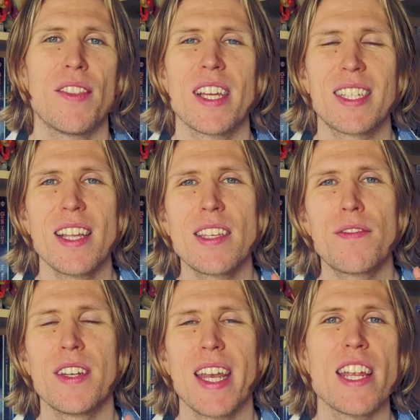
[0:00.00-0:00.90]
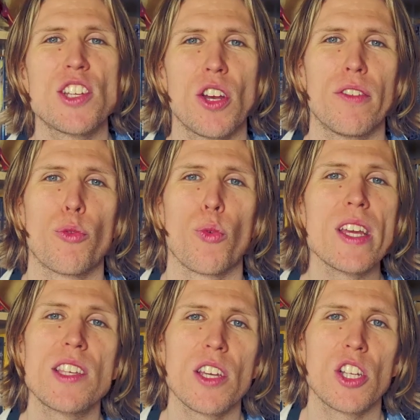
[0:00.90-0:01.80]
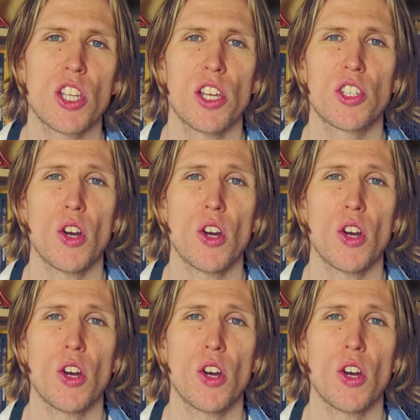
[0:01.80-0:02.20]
and the extensive nature of research that has